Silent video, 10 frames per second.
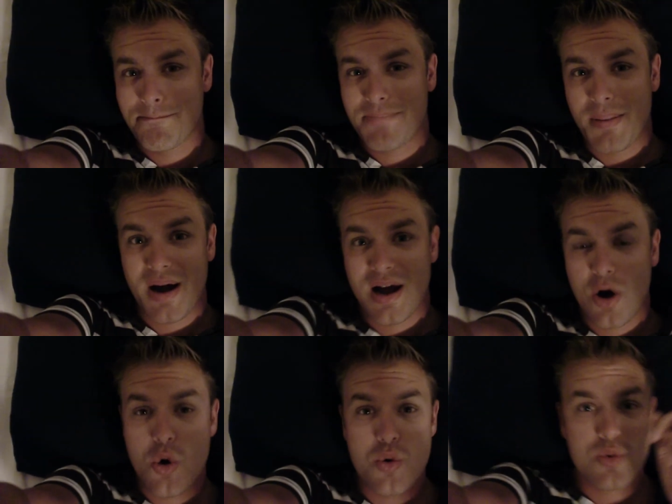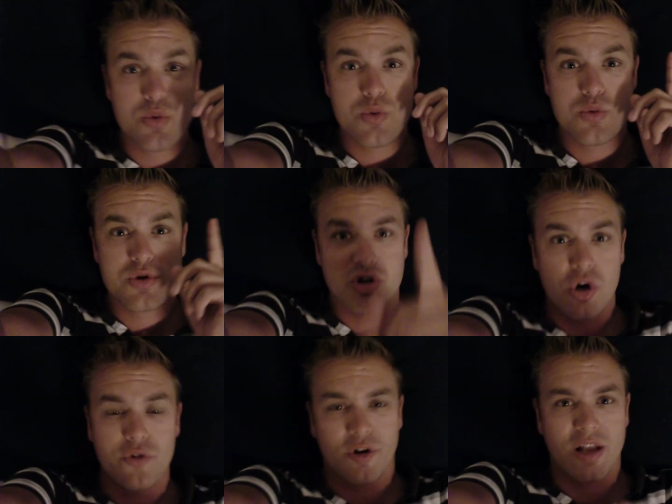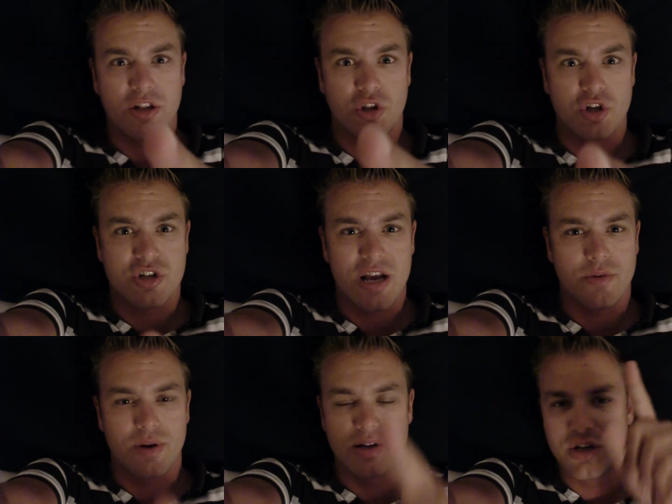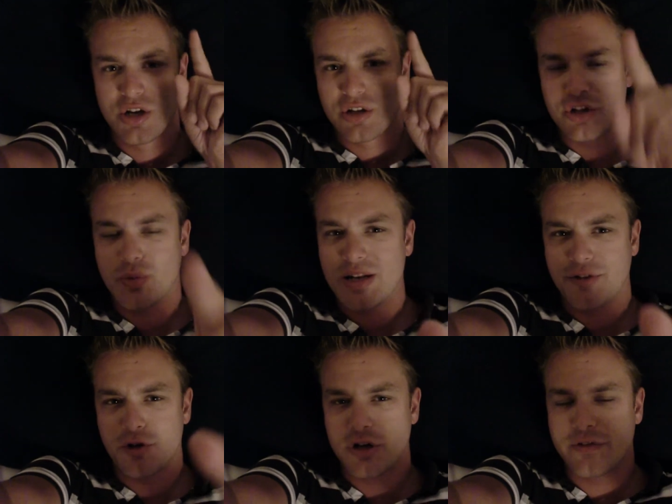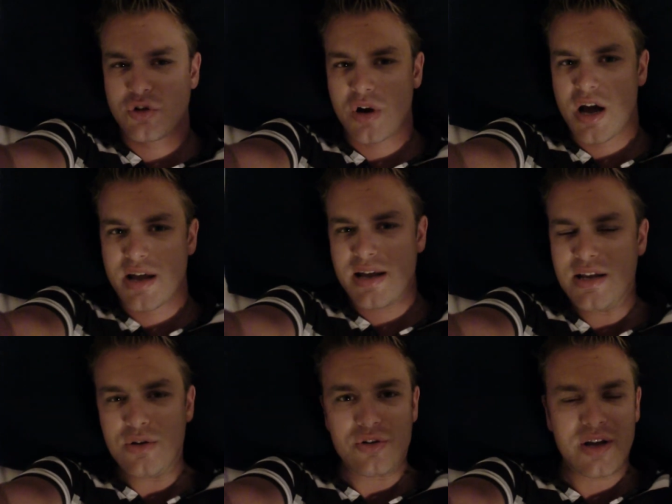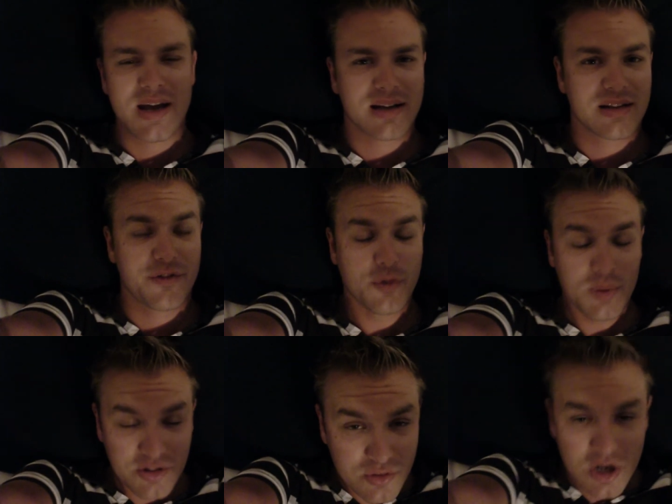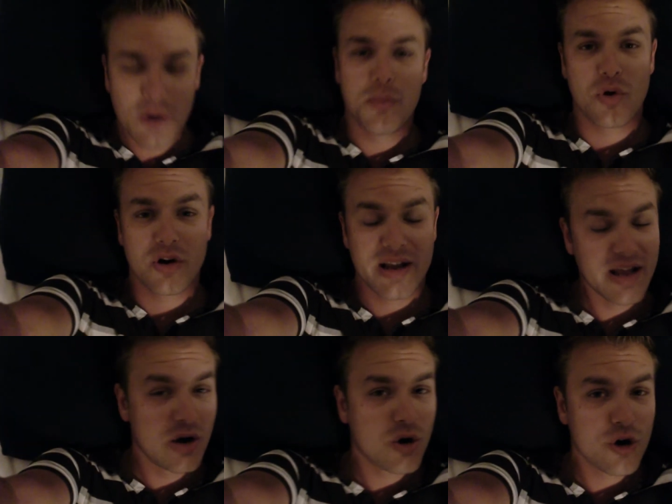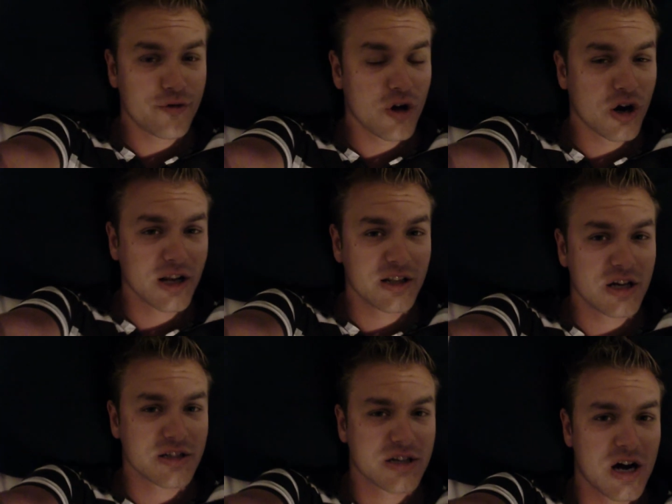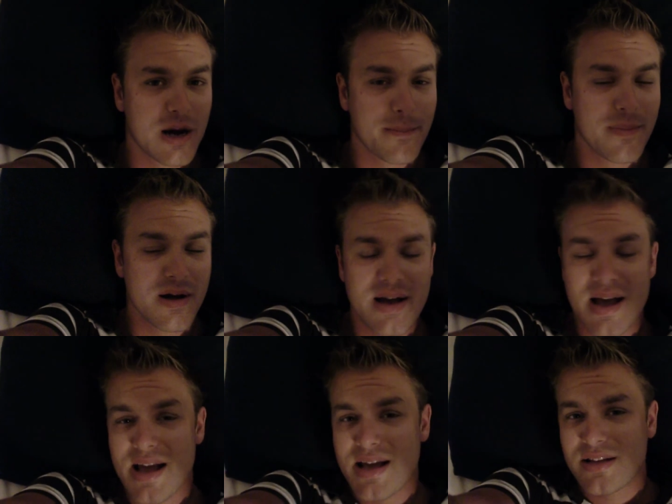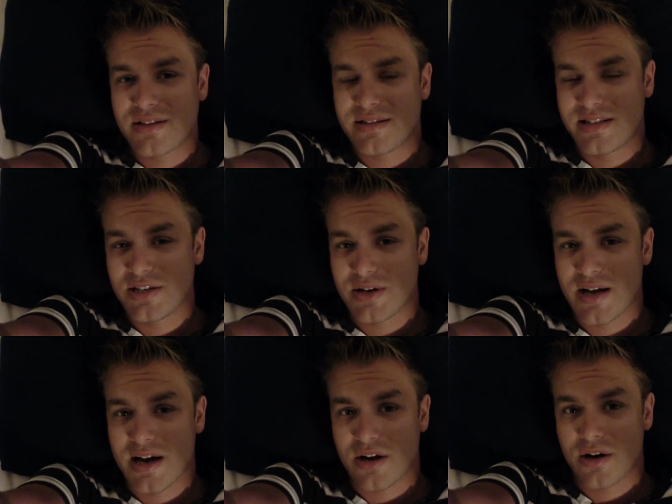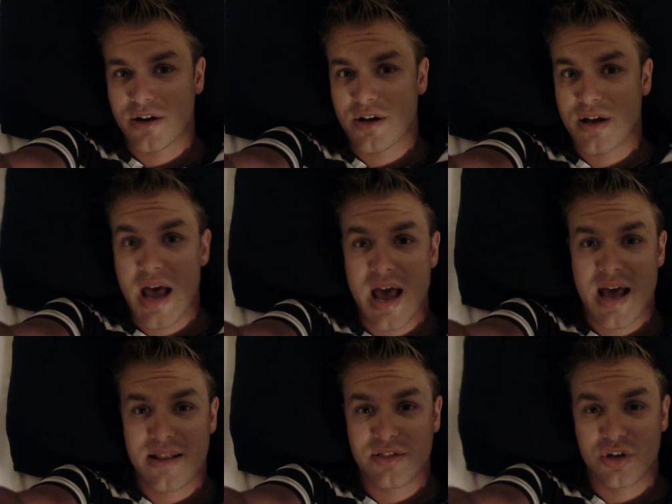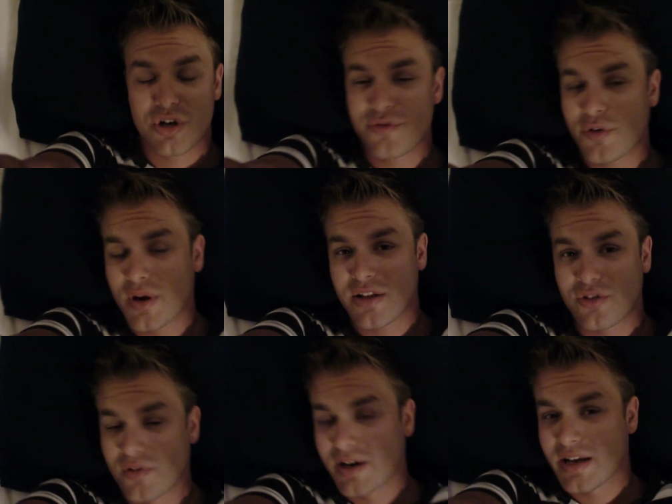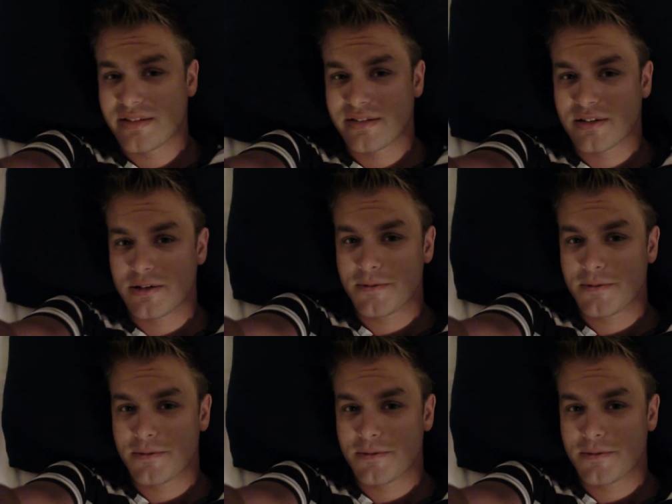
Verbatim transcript: Oh, don't forget the Dutch Gathering. The 24th of July in Utrecht. If you want to know more, eelcovlogging.com. See you there. And don't forget to register.